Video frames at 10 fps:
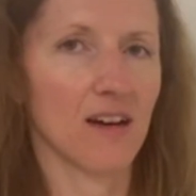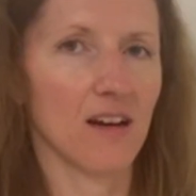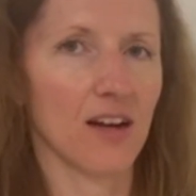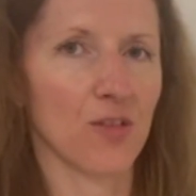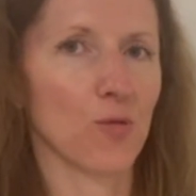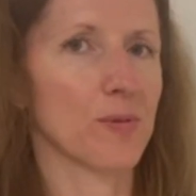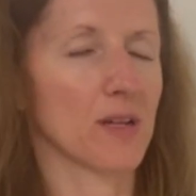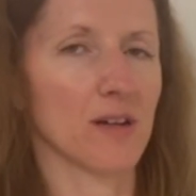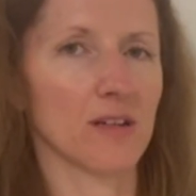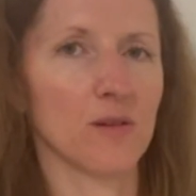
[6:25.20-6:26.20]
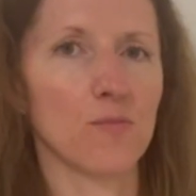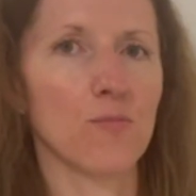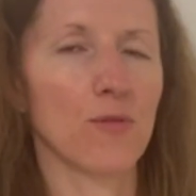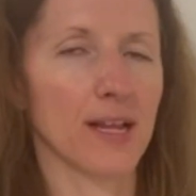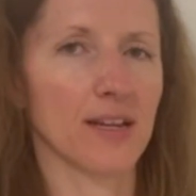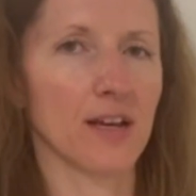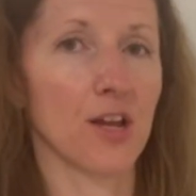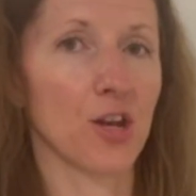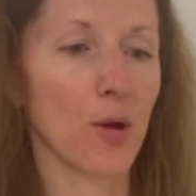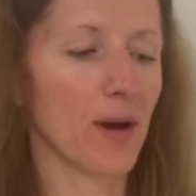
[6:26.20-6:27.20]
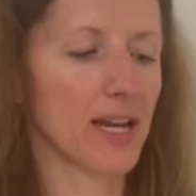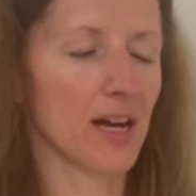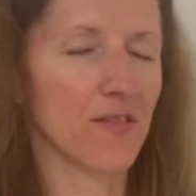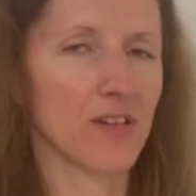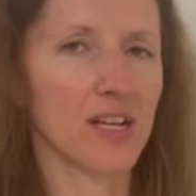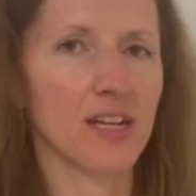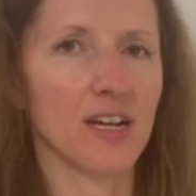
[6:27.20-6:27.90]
I thought banana, brilliant, a note I love